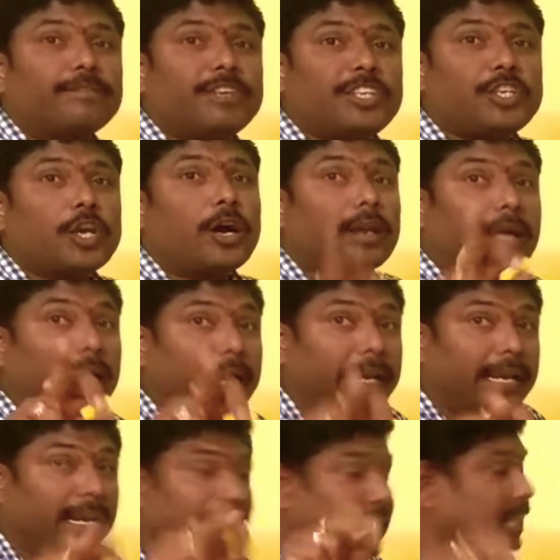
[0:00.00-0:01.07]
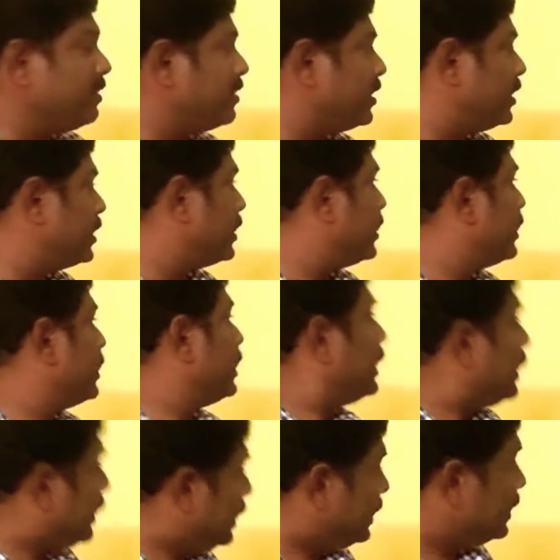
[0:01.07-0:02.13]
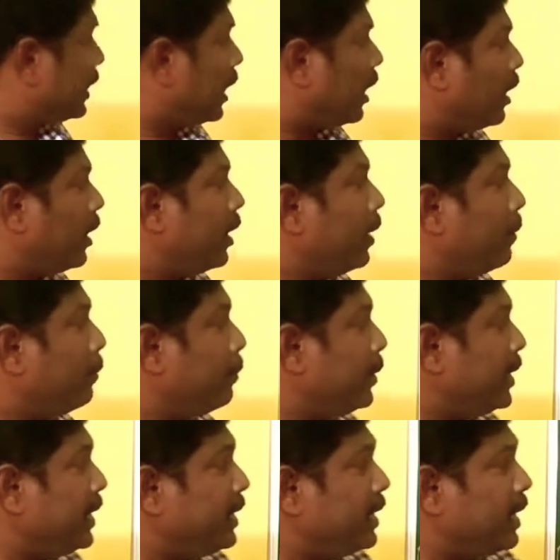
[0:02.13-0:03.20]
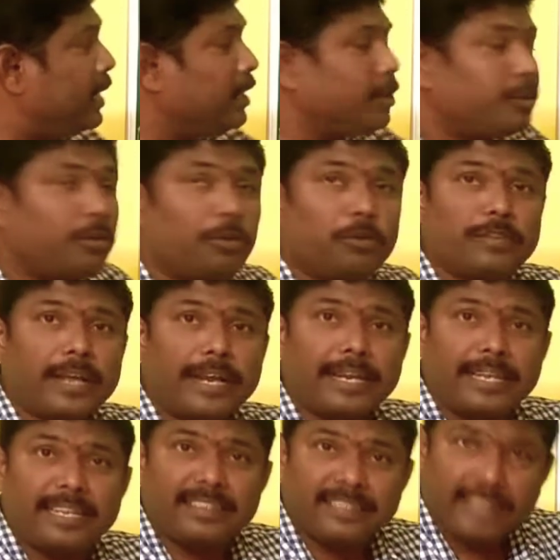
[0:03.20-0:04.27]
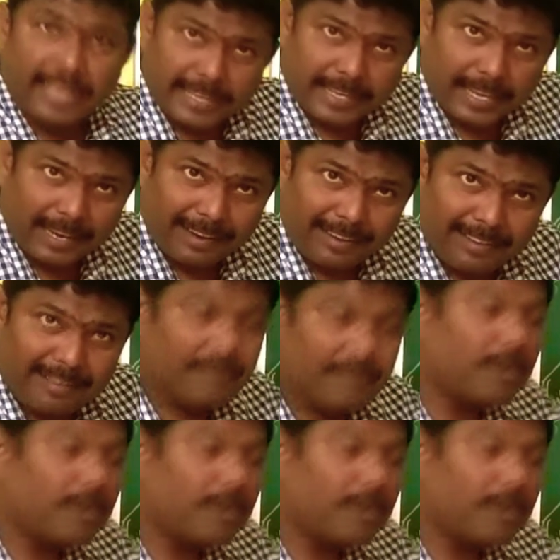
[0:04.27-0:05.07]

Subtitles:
which are released in the pre-erythrocytic cycle,